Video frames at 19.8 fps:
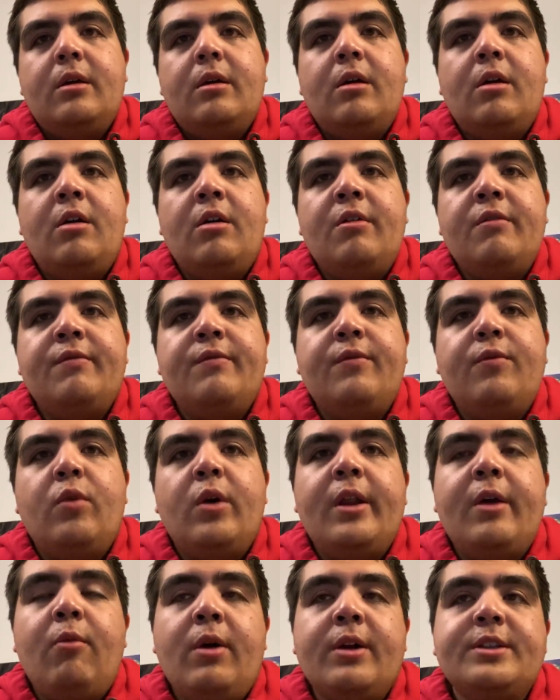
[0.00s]
of
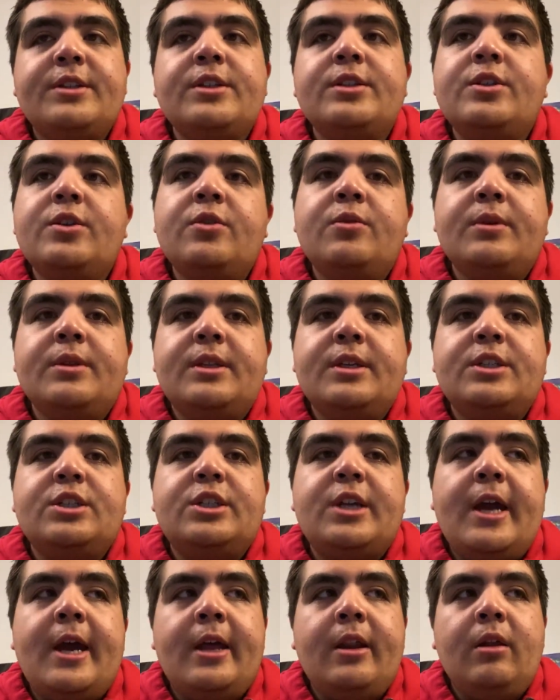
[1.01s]
what I want to do with this
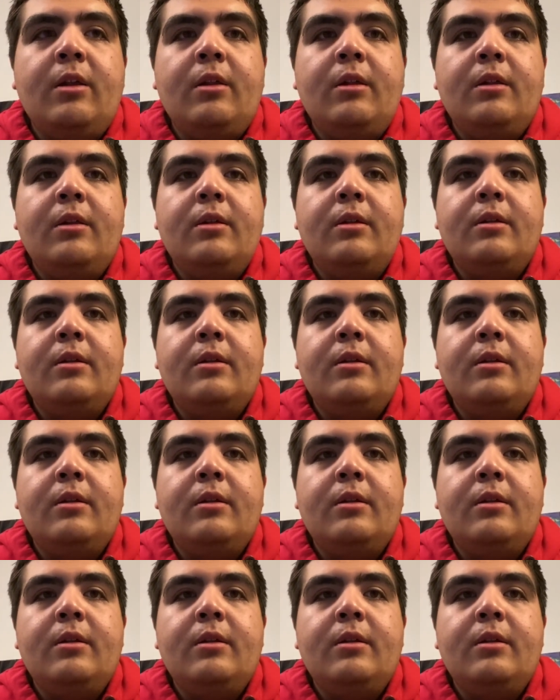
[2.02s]
channel.